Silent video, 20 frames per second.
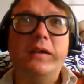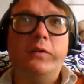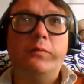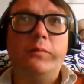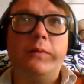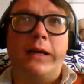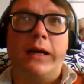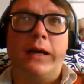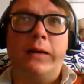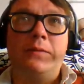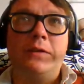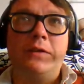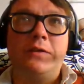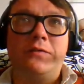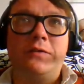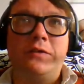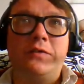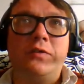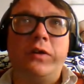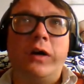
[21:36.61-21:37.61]
We have these
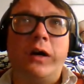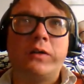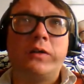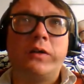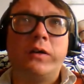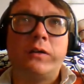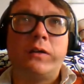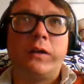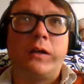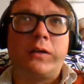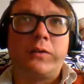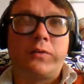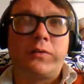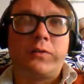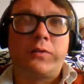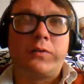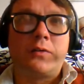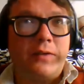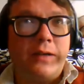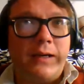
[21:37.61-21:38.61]
these non
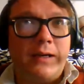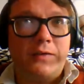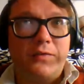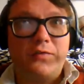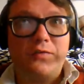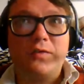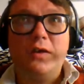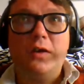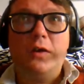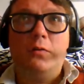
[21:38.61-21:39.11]
canonical texts